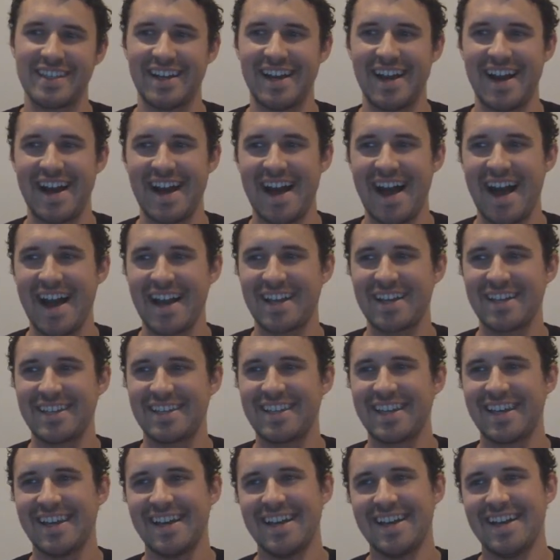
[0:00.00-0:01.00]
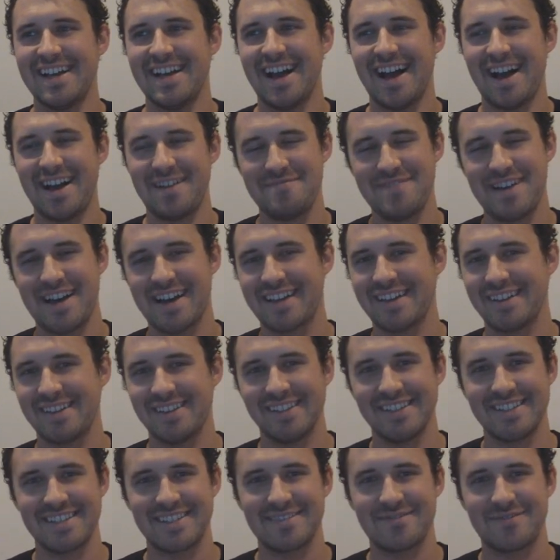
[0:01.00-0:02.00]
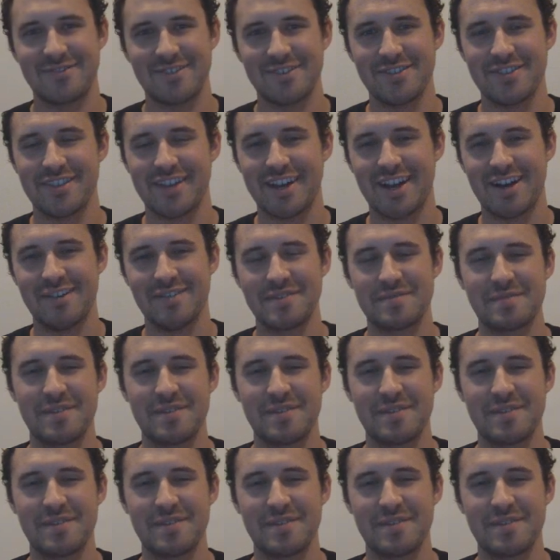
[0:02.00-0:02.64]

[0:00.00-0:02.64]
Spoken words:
I'm not gonna list it for in the comments,